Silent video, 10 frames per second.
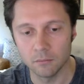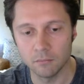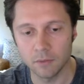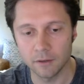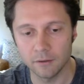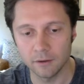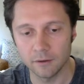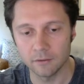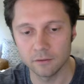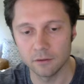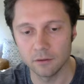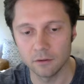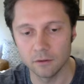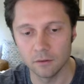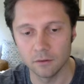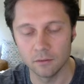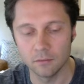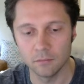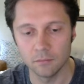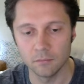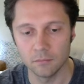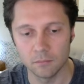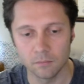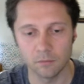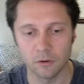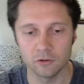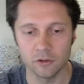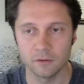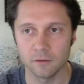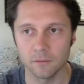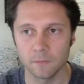My Test Project.